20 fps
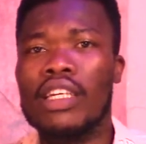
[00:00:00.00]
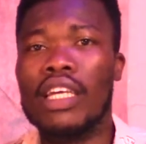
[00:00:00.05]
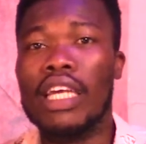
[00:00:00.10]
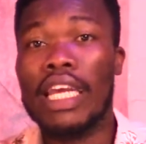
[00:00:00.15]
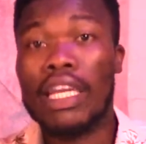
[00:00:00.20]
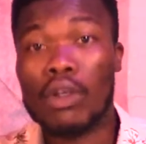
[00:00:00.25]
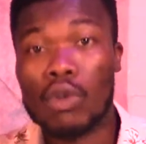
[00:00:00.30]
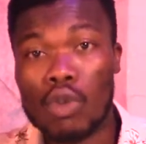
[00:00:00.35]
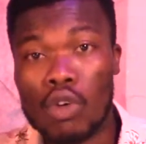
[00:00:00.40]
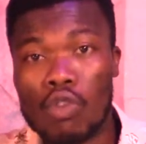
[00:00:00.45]

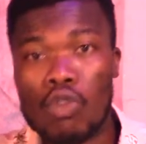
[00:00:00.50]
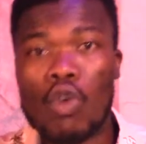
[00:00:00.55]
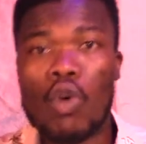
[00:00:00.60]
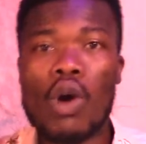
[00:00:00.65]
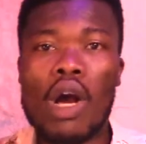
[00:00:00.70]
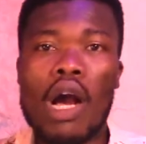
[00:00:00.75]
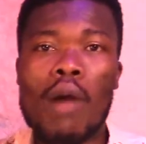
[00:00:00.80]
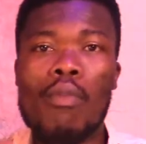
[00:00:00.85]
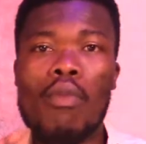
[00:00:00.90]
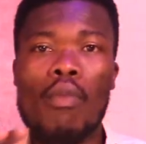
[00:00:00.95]
And call for
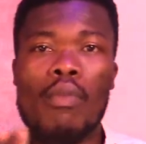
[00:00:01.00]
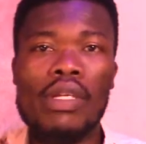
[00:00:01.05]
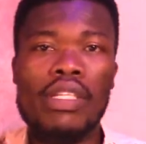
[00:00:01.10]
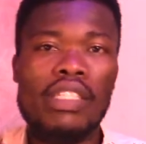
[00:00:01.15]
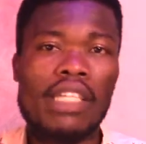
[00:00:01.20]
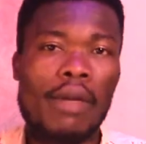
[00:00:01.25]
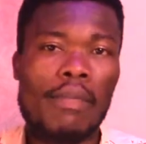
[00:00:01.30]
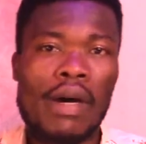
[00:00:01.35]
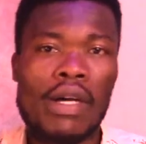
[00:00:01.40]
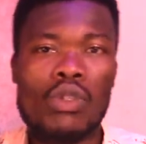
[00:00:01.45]

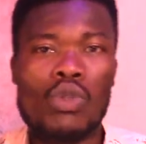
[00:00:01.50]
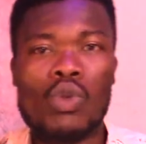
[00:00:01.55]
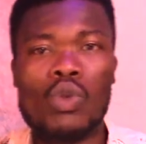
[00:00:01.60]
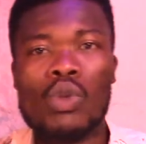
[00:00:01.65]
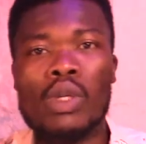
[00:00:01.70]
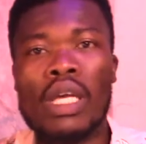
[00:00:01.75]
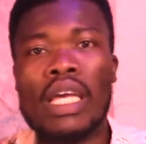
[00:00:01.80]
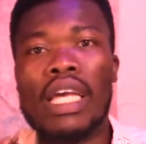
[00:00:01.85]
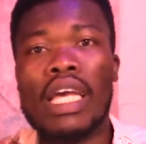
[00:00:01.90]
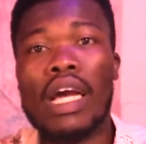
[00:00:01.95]
Abomichi Abaso,
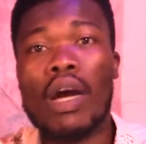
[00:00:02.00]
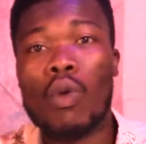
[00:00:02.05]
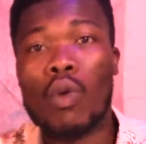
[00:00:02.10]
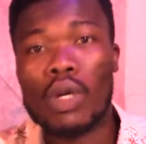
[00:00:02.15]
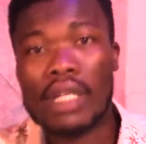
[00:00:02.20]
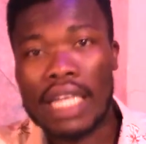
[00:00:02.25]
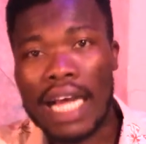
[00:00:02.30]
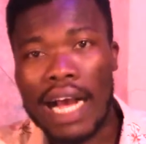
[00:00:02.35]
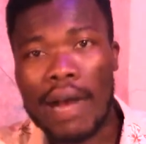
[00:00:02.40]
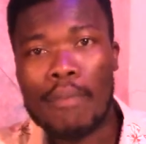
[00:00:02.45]
our
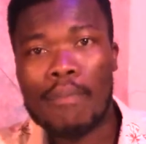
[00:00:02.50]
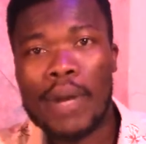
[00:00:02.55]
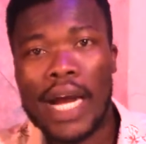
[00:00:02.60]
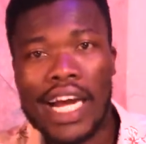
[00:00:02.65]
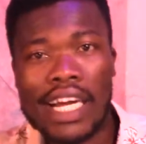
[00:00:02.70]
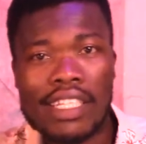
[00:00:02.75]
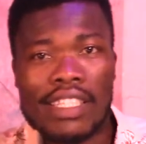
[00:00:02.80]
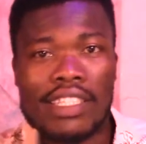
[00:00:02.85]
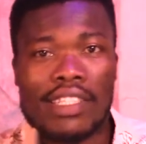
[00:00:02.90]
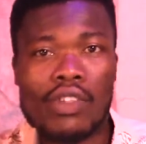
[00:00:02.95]
dark
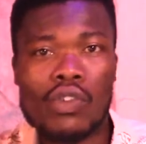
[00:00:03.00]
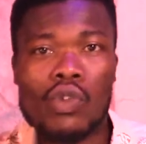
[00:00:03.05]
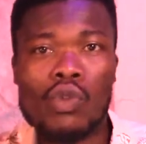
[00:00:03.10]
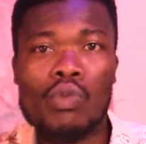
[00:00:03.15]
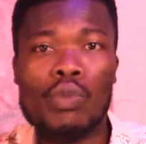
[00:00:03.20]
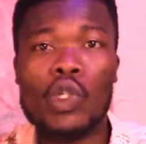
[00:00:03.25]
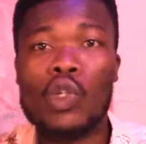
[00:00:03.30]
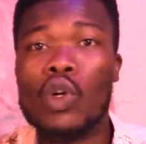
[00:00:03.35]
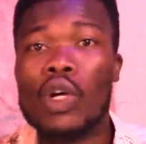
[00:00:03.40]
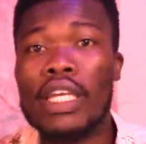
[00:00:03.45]
part, no,
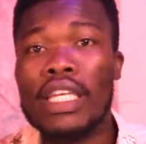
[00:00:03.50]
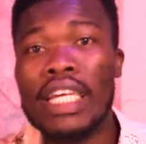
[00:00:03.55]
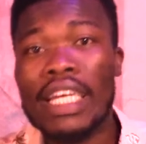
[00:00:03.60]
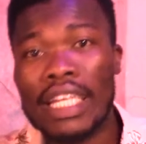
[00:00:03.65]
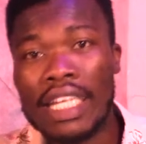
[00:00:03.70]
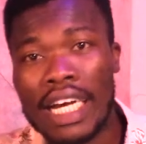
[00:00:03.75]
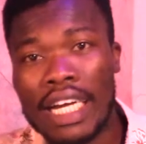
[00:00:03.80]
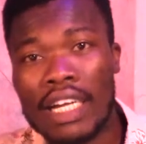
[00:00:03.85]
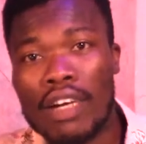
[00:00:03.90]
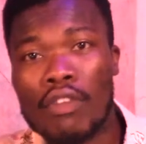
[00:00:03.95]
because ye
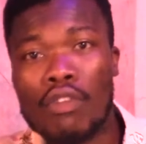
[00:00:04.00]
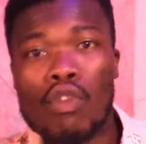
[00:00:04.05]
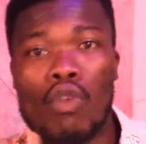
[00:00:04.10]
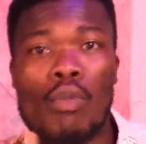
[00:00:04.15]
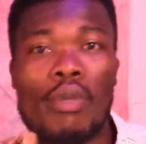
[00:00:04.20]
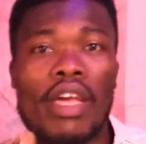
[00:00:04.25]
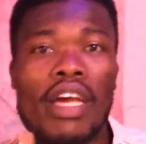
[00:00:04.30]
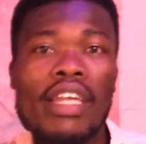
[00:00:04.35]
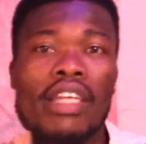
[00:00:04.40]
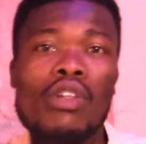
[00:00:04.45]
Ghana
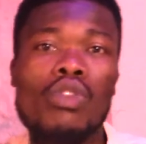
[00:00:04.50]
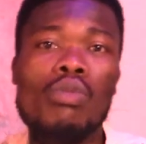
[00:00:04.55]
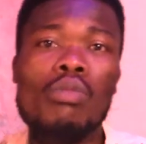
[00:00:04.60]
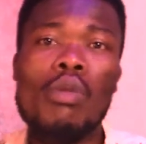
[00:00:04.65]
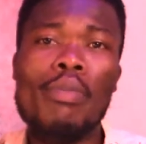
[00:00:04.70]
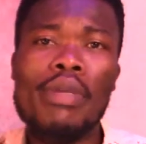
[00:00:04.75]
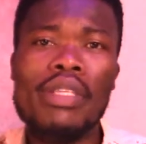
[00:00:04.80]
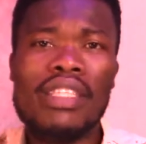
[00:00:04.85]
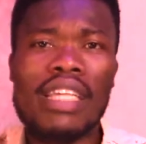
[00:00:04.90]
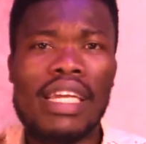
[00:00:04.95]
phobia, and it may
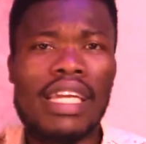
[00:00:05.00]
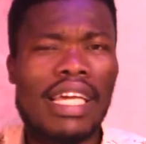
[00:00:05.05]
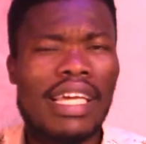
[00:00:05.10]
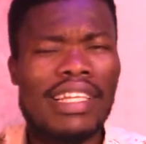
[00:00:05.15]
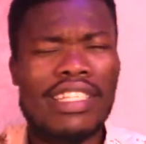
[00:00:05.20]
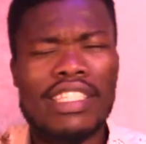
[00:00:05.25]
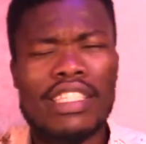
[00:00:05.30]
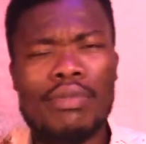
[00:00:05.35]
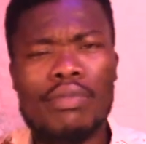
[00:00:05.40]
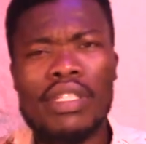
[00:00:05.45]
be some
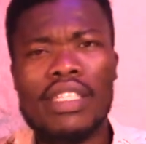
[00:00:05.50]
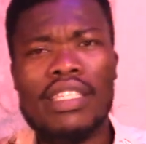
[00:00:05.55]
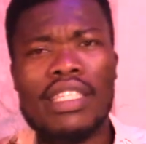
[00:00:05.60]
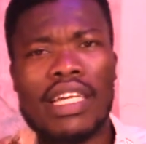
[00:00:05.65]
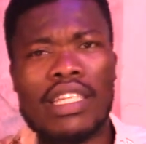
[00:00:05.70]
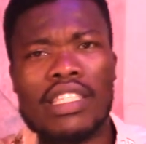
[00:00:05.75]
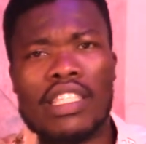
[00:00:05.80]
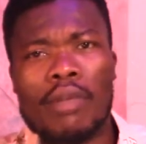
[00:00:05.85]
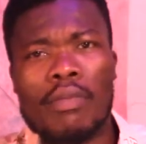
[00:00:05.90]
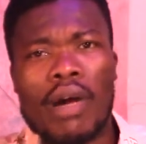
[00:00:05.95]
LGBT
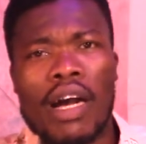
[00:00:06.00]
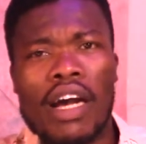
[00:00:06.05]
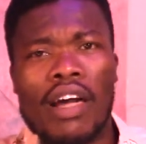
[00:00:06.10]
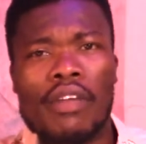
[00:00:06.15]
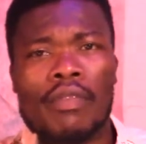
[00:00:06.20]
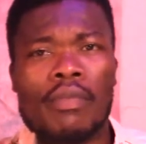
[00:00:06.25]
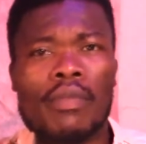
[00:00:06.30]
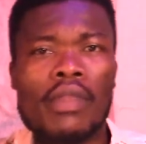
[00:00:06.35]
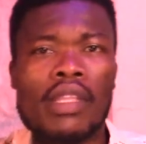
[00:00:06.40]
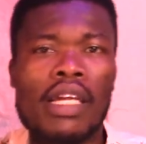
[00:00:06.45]
as summer,
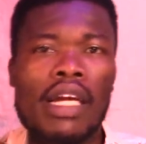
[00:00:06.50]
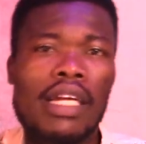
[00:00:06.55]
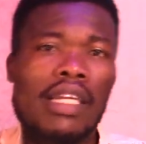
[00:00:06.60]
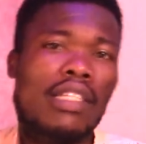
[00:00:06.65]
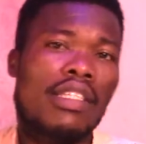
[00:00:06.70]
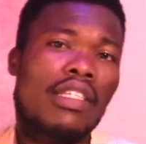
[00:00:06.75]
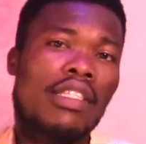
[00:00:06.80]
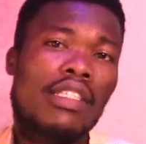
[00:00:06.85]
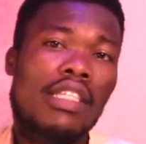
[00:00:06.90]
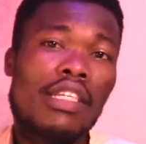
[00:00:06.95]
and
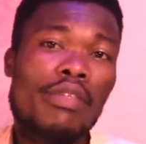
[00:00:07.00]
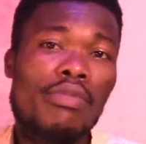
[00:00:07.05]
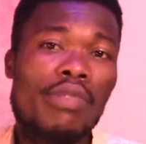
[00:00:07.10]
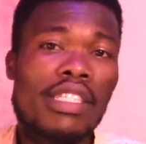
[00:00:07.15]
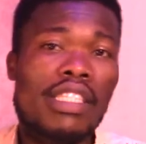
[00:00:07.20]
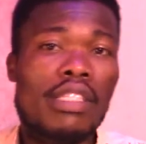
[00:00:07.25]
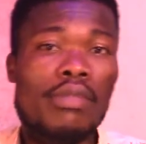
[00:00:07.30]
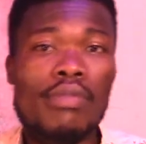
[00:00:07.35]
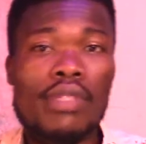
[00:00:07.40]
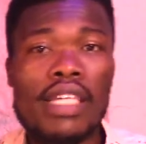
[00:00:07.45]
as a
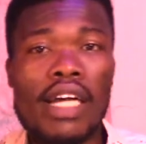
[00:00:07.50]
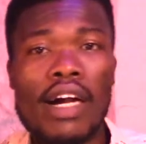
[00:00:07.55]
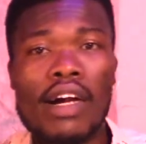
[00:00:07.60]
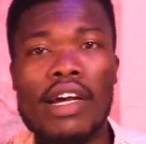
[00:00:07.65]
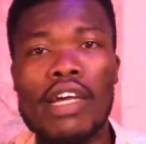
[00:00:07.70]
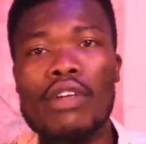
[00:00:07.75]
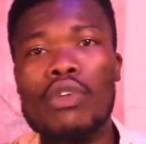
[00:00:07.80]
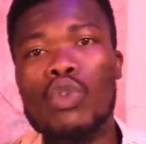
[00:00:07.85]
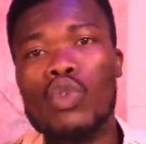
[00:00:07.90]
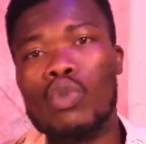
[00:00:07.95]
celebrity beer,
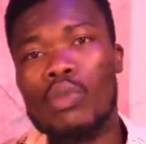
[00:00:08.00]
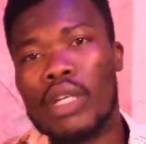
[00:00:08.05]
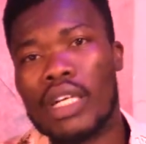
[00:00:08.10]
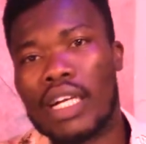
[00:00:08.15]
and to me,